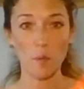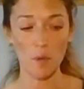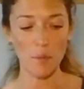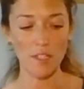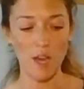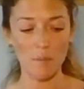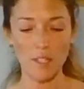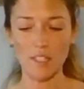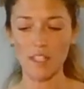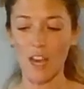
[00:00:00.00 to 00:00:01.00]
going to put my top
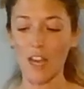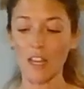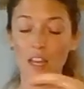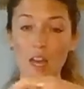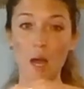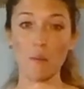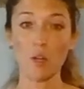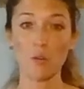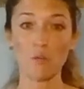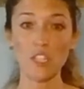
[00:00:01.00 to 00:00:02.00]
to the side. I'm
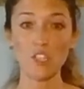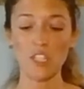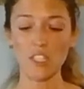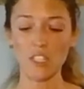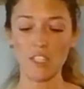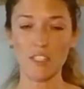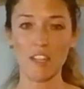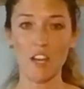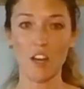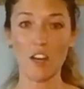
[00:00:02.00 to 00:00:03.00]
going to reach into the
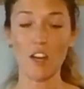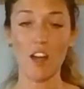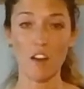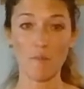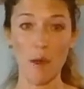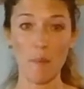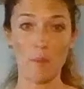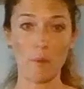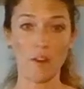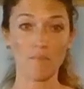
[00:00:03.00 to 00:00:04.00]
center of my
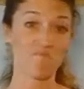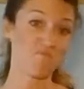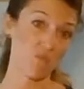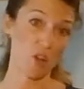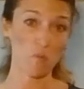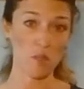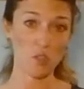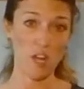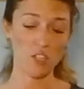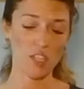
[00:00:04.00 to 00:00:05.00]
pepper over my
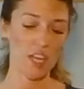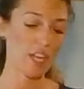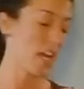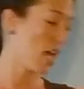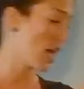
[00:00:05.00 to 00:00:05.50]
trash can,